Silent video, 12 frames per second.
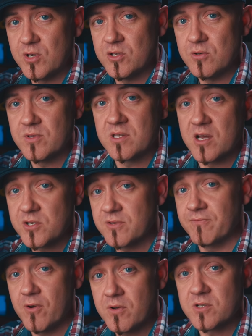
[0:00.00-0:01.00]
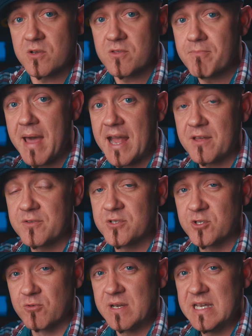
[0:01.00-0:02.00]
can do the touch to focus on the back of the
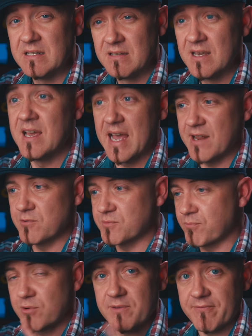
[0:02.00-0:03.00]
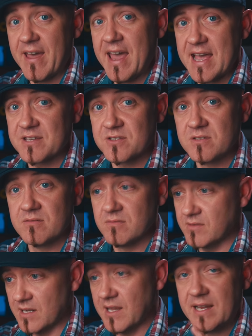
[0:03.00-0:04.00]
screen, and it was pretty fast.
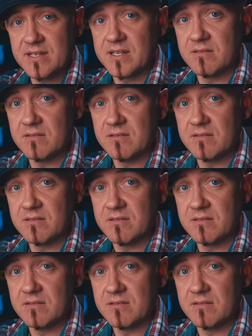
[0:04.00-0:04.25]
I liked